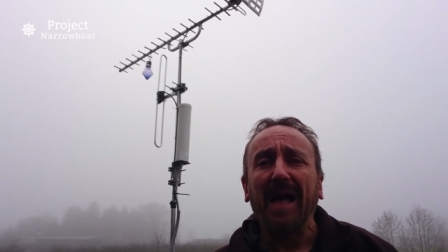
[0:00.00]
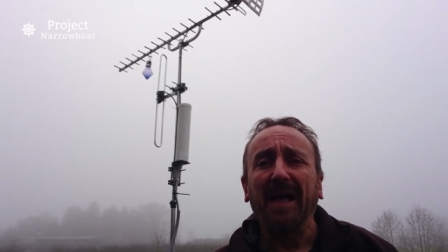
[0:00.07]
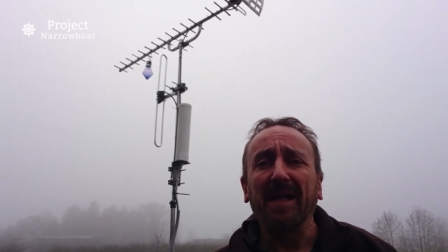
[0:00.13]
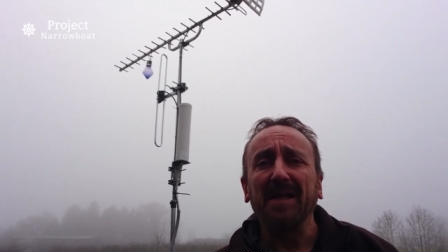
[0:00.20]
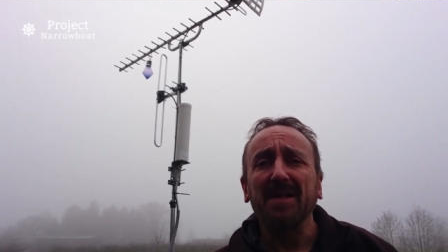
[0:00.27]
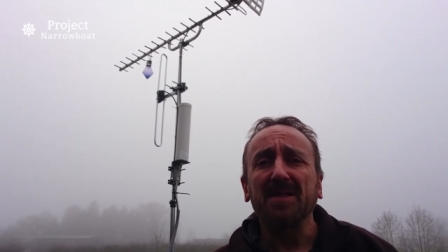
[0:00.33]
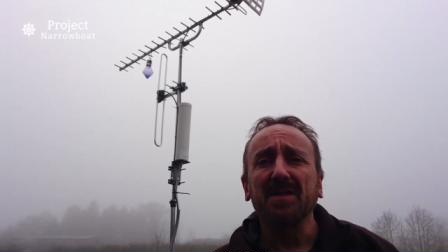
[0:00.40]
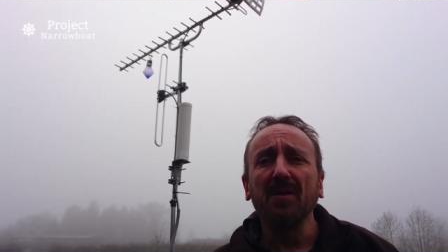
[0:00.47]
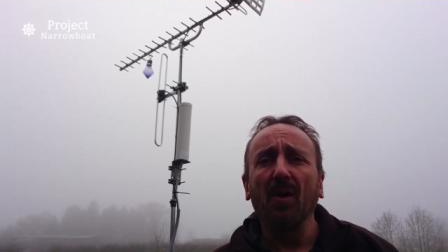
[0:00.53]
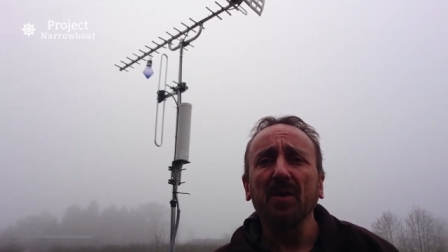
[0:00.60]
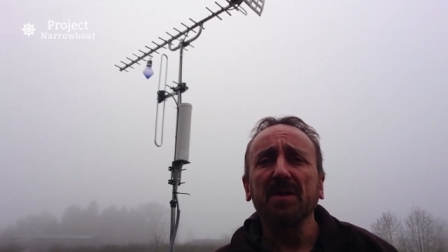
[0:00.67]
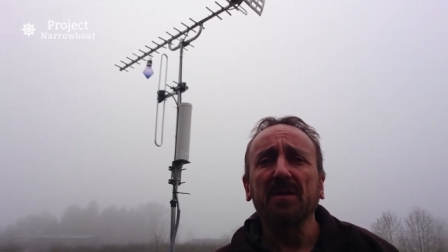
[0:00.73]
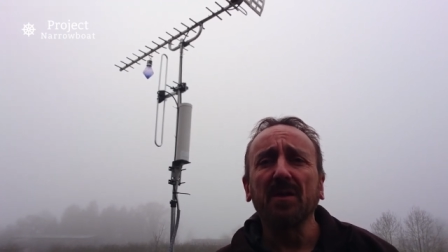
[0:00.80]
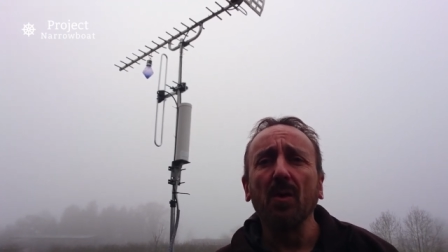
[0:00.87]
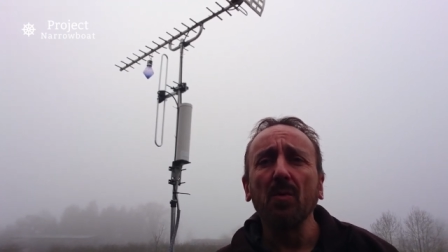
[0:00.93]
It's not
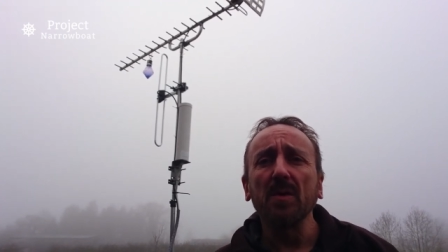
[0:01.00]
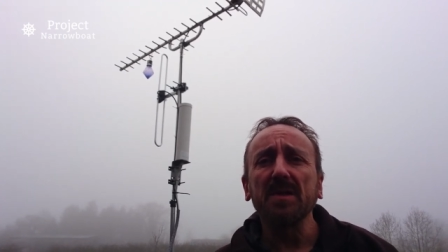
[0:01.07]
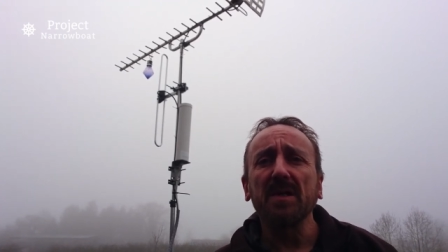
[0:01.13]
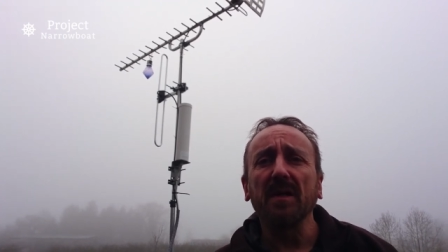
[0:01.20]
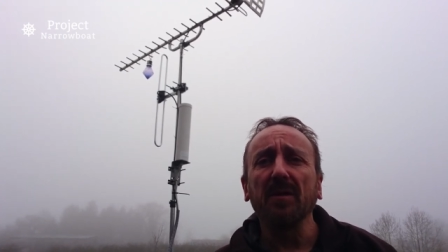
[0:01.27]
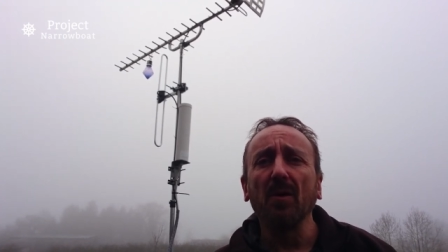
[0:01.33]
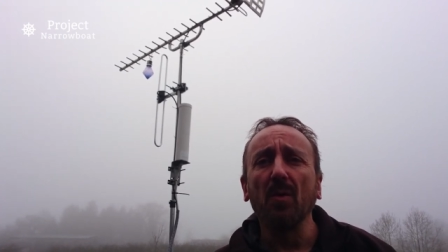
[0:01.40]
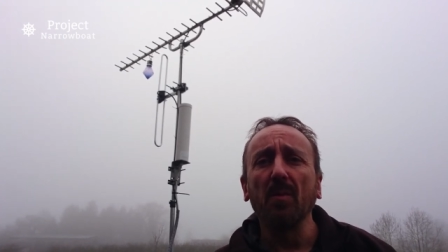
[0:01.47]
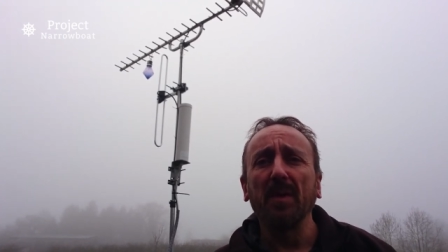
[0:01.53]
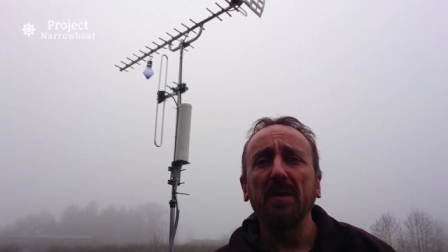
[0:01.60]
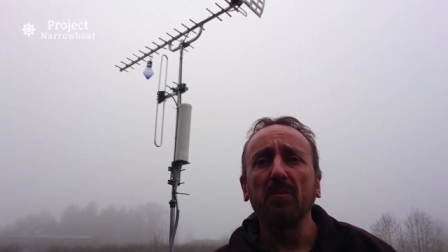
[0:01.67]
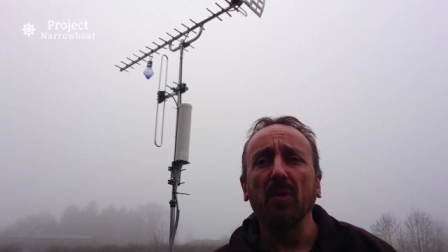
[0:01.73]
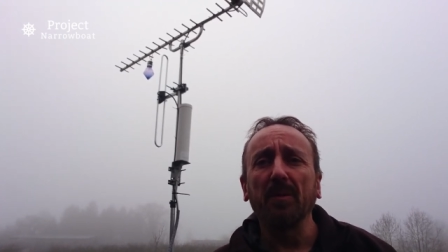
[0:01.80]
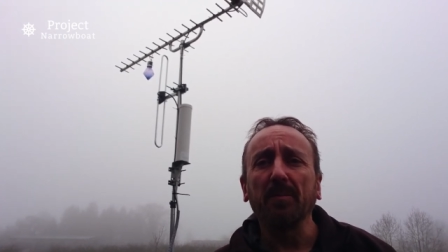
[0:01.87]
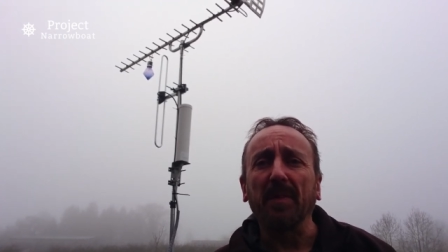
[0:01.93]
as tall as it
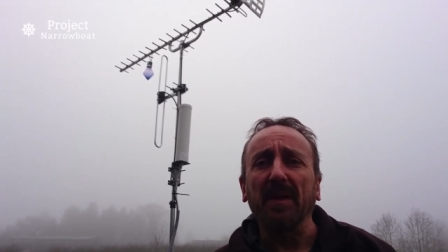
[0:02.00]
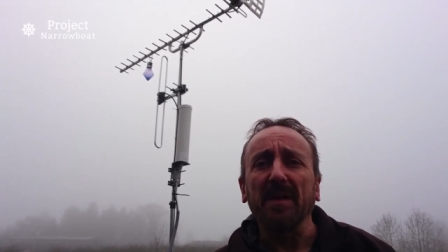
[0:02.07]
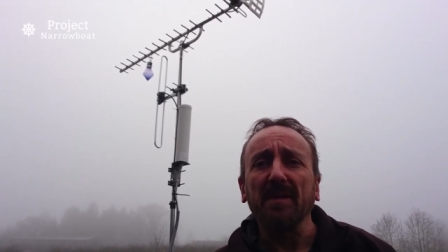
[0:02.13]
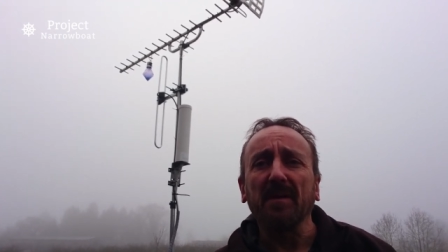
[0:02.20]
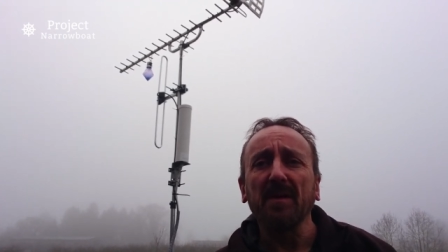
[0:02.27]
normally would be.